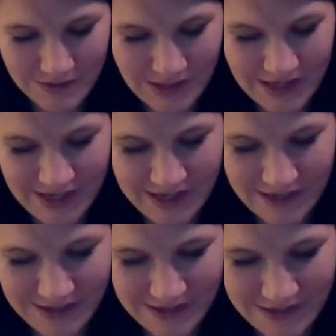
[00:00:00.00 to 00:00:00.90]

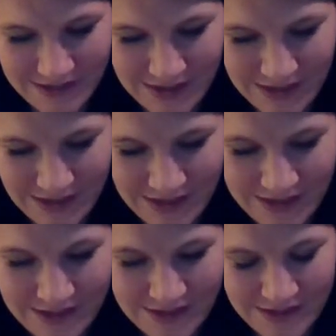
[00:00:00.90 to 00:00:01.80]
Yeah. Yeah.
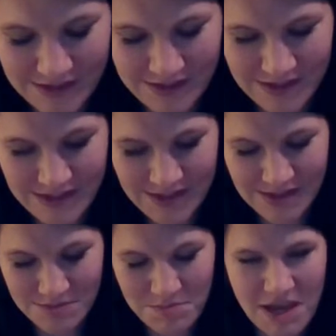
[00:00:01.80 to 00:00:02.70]

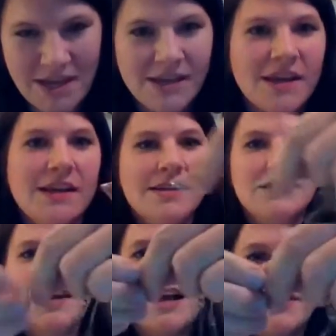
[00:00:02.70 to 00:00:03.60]
Meh.
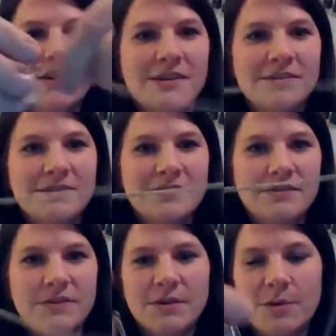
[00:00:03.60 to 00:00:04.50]
Dollar.
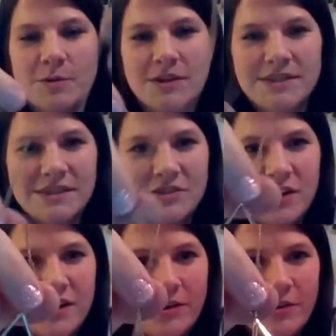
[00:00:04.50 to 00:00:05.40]
If anybody wants the
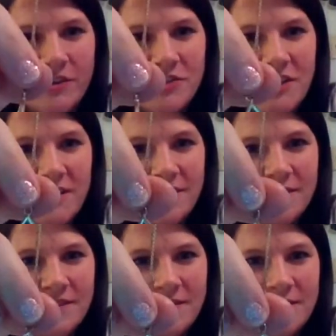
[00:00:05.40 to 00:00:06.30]
triangle on chain.